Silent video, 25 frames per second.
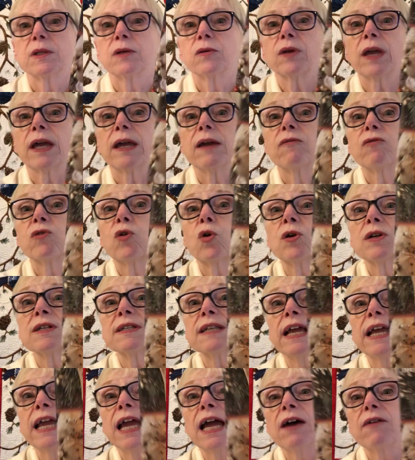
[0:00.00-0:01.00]
Okay, of course
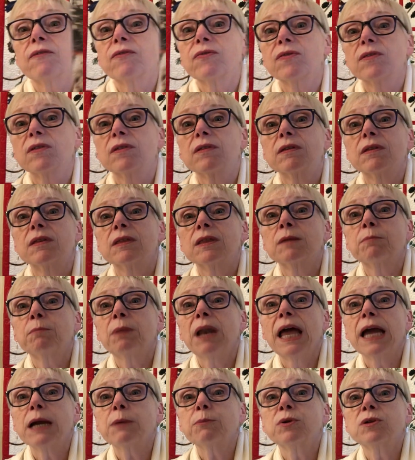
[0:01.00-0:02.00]
I have the
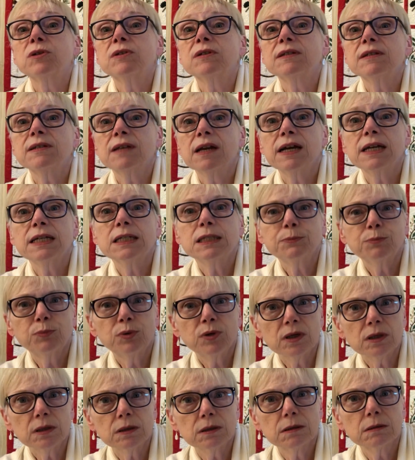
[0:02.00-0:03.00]
Blackbird Designs
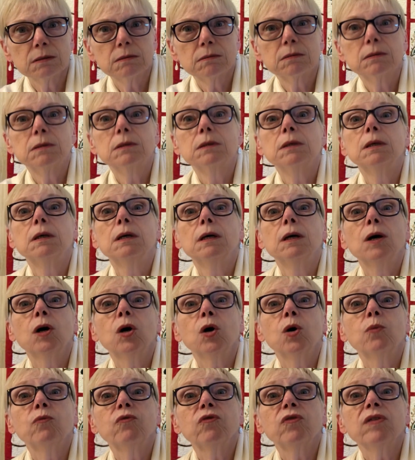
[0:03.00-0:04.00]
book,
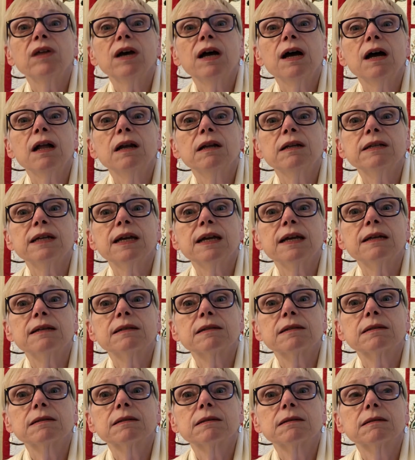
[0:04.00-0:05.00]
Home for the
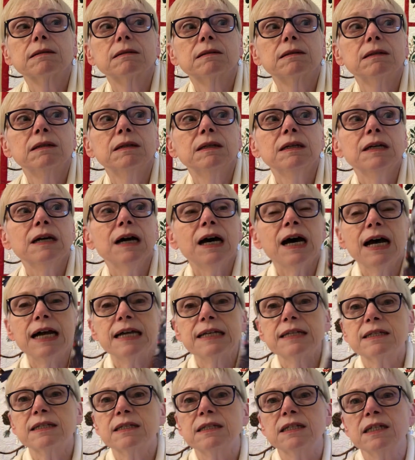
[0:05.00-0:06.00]
Holidays. I
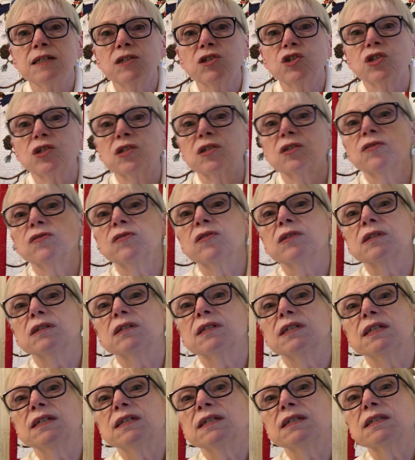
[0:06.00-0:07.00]
stitched the
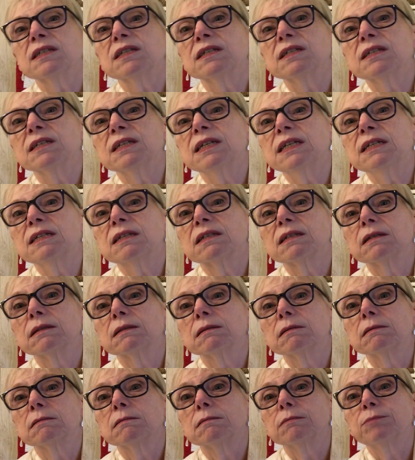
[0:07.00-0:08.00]
'Tis the Season
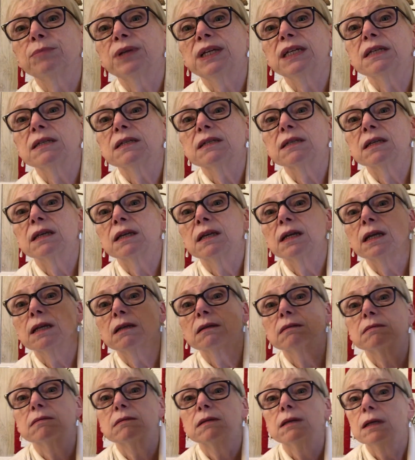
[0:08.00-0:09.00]
piece in it,
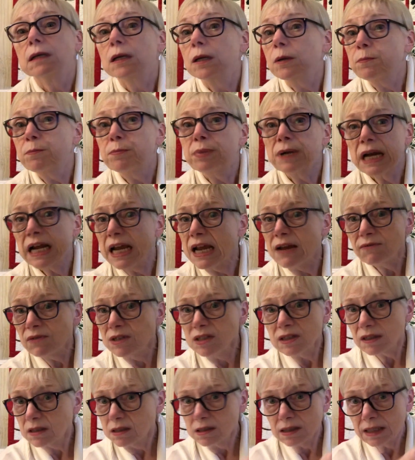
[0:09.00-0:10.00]
but I
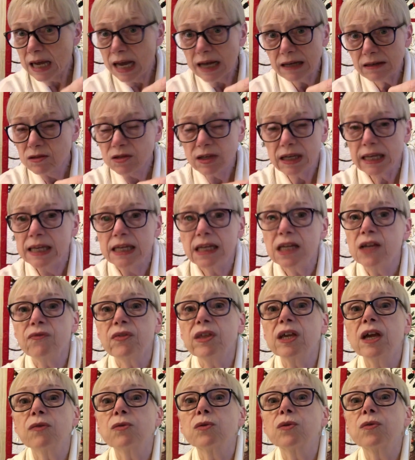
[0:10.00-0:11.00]
haven't gotten to any of
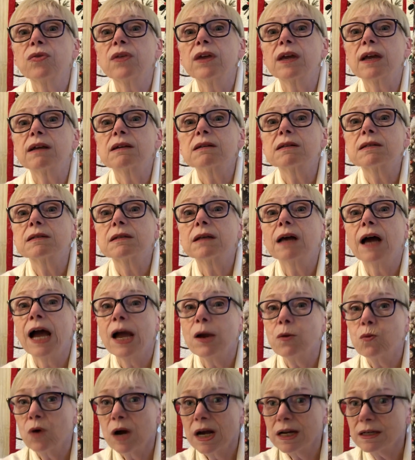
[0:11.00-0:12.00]
the other things. I
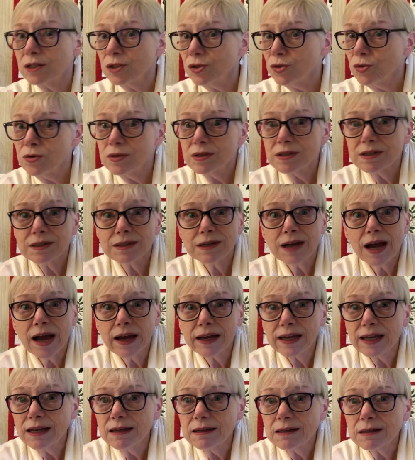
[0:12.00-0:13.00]
want to do the
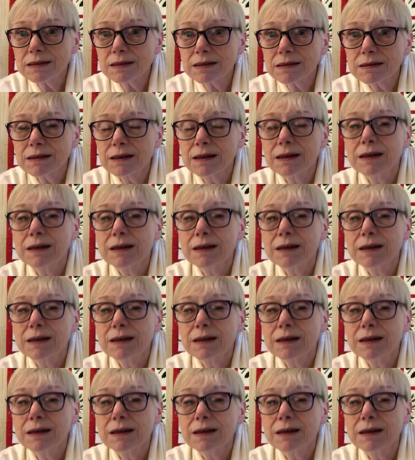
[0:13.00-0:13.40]
stockings.